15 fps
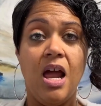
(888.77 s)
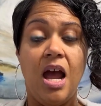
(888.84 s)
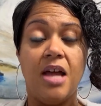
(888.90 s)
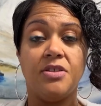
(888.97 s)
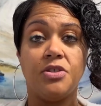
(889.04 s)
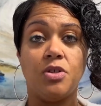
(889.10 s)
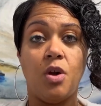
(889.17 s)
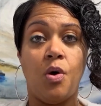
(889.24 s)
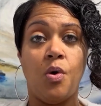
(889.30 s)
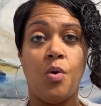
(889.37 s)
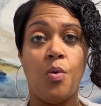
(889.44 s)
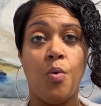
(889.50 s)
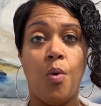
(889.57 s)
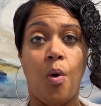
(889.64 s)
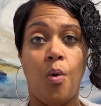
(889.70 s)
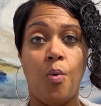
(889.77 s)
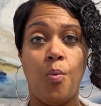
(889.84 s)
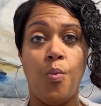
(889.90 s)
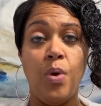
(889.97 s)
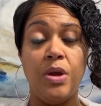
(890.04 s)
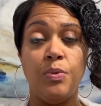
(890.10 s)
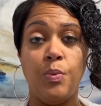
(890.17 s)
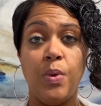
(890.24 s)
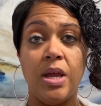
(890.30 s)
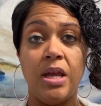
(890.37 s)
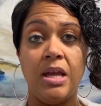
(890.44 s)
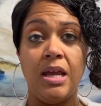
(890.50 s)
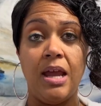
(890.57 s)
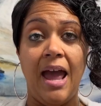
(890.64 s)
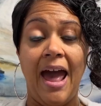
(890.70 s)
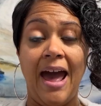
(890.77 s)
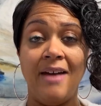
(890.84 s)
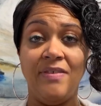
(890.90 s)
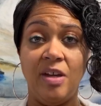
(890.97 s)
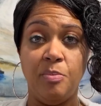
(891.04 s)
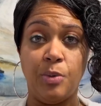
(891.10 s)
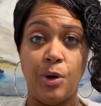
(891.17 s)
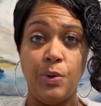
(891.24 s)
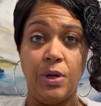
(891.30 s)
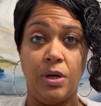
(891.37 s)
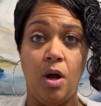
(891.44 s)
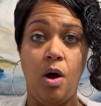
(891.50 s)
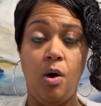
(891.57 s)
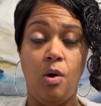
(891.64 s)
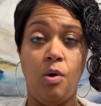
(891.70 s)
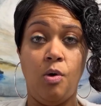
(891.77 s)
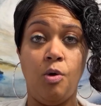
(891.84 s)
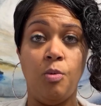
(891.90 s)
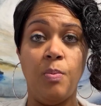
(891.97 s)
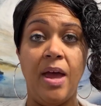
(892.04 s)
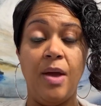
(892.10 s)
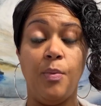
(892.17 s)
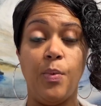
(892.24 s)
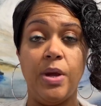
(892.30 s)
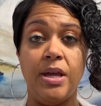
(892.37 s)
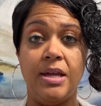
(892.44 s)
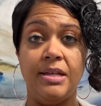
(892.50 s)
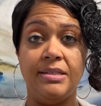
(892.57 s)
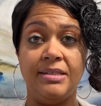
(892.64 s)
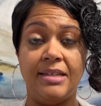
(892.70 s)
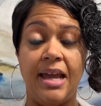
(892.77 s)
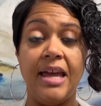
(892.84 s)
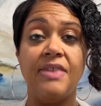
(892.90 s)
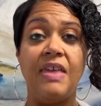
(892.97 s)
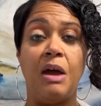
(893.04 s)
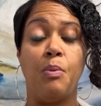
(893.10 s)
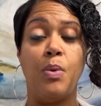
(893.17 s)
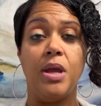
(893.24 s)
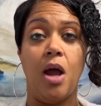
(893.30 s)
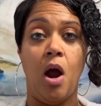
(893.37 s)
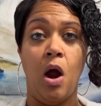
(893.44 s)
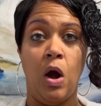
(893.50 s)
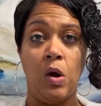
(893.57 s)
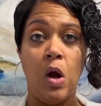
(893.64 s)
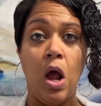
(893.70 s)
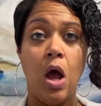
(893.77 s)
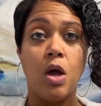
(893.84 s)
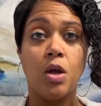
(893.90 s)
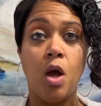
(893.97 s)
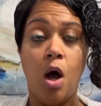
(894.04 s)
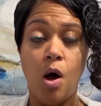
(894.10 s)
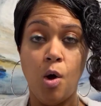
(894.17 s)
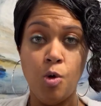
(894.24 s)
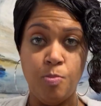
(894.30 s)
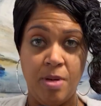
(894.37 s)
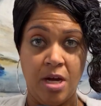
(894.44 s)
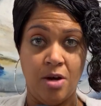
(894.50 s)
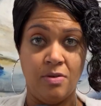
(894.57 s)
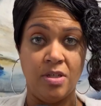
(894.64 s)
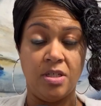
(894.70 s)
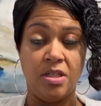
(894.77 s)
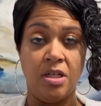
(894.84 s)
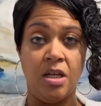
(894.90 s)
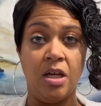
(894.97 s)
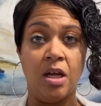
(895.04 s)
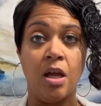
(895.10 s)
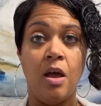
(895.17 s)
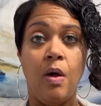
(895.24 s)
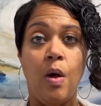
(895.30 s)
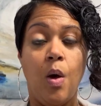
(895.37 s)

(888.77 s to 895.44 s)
And so when we have a broken home and we say that we are co-parenting,